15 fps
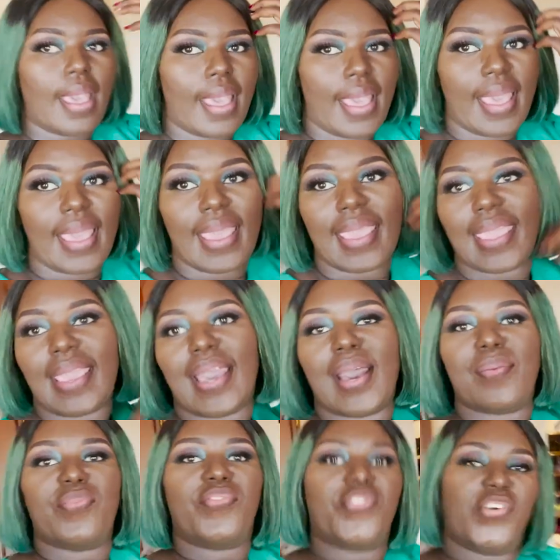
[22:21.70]
I
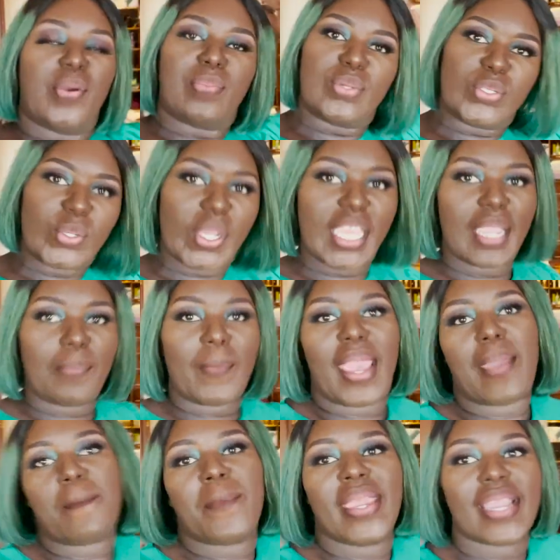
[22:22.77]
am from doing
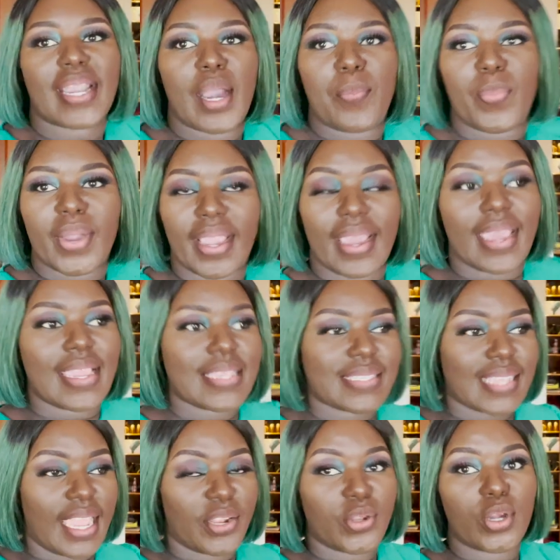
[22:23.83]
my makeup, guys.
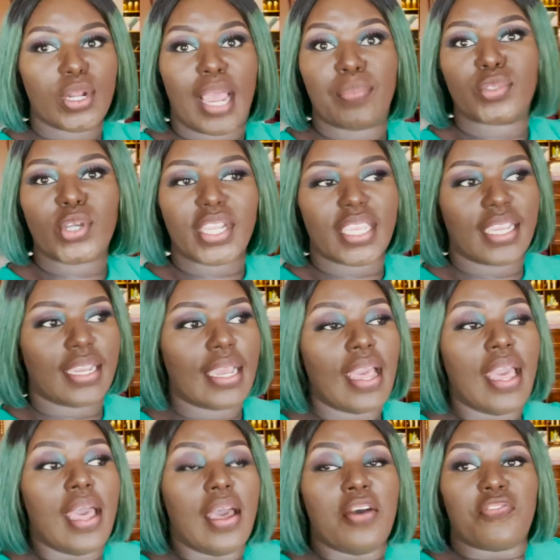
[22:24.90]
I'm talking
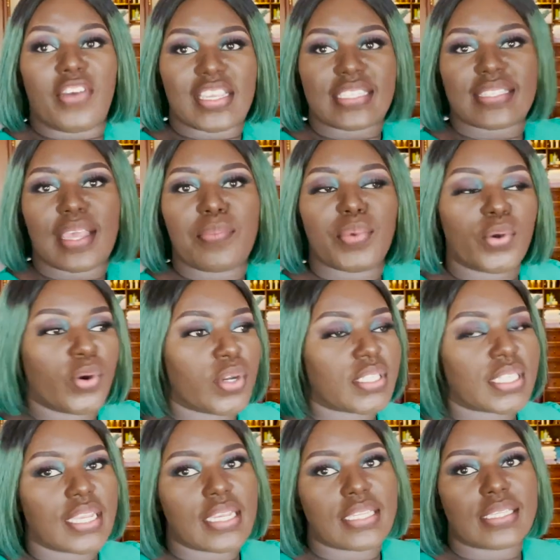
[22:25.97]
faster because
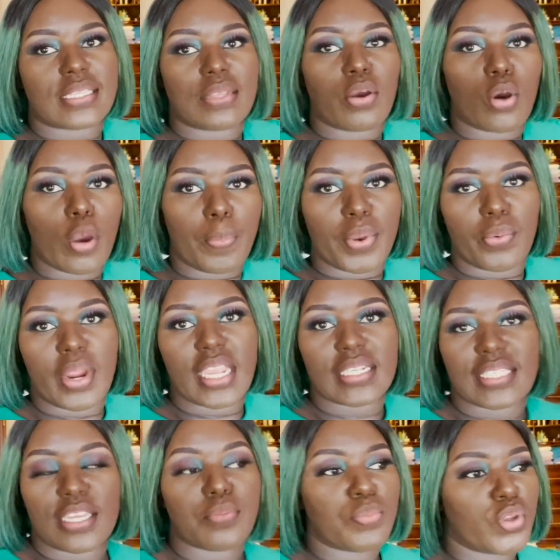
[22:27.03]
there's
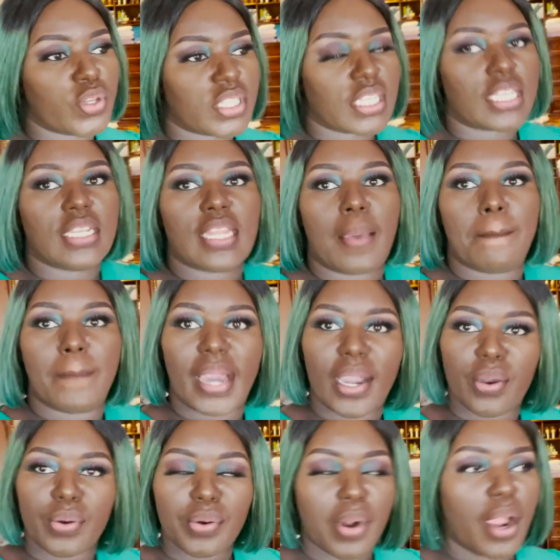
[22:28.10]
copyrighted music in the
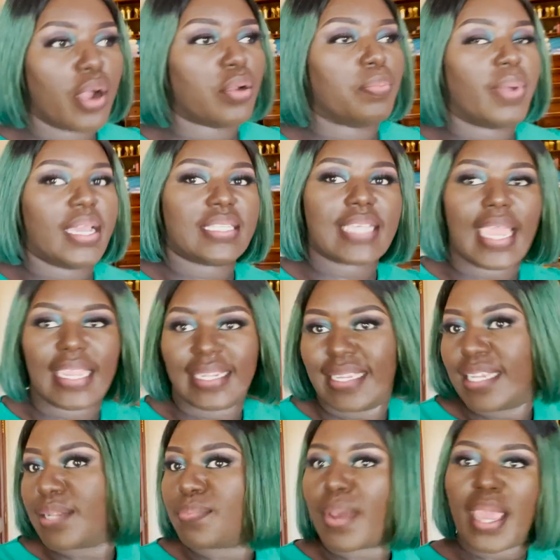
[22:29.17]
background, but I
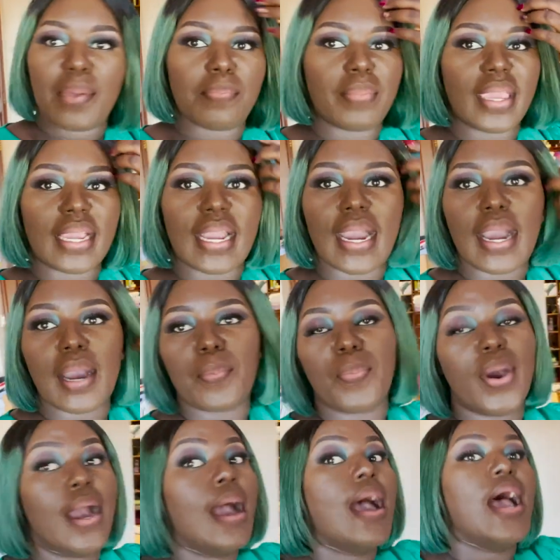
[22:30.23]
did my makeup,
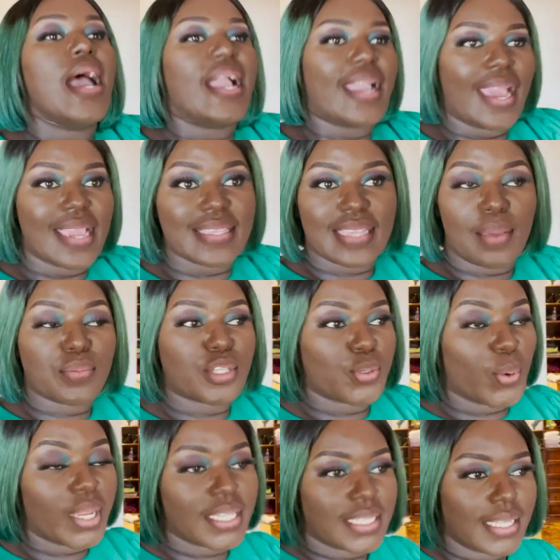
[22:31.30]
guys. I'm
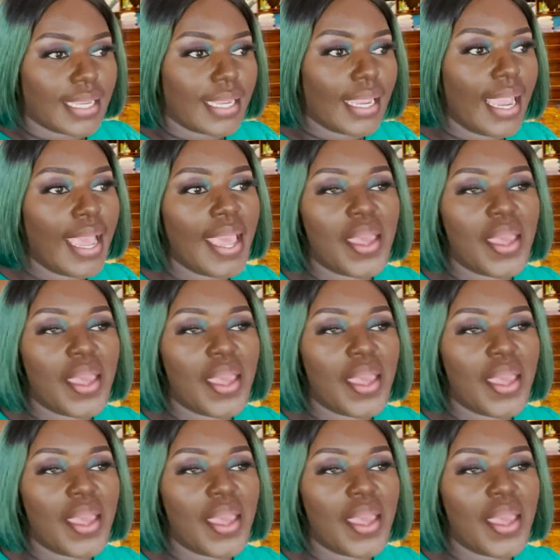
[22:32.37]
sweating.